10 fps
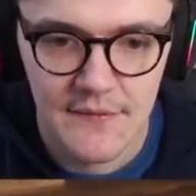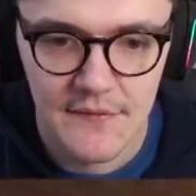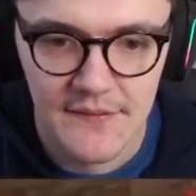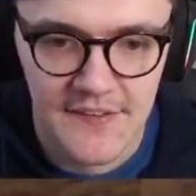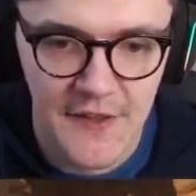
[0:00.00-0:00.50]

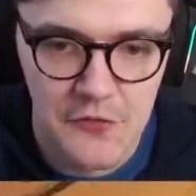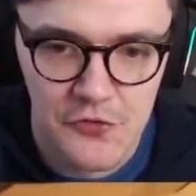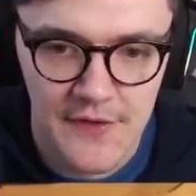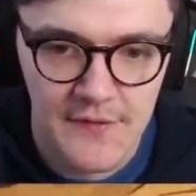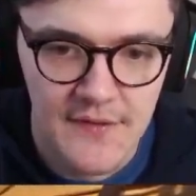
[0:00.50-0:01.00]
Gonna go
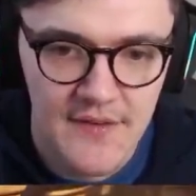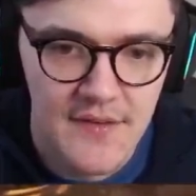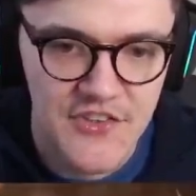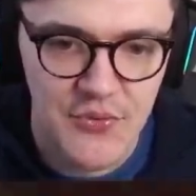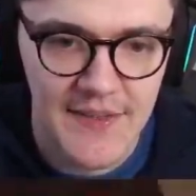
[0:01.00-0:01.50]
for it.
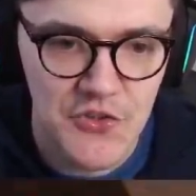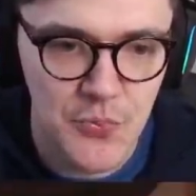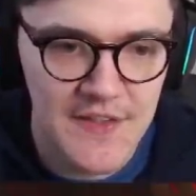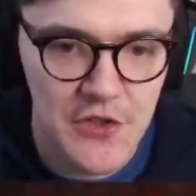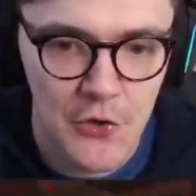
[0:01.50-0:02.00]
As Dwight goes
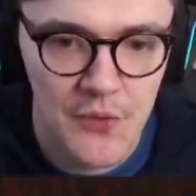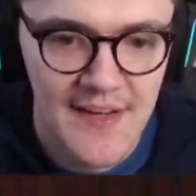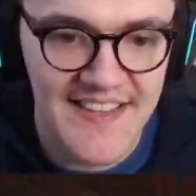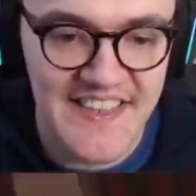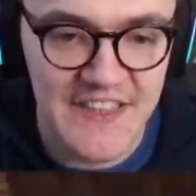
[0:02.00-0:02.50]
window.
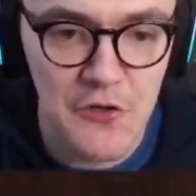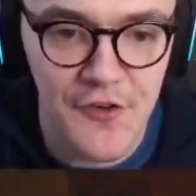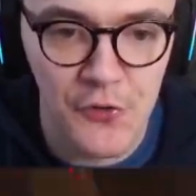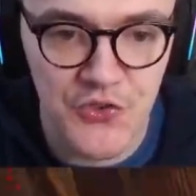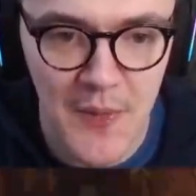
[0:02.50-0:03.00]
It's a slow
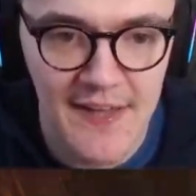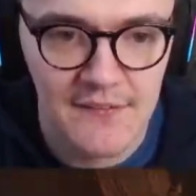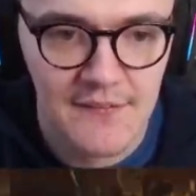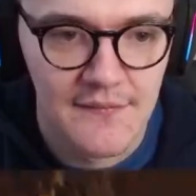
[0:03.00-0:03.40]
vault as well.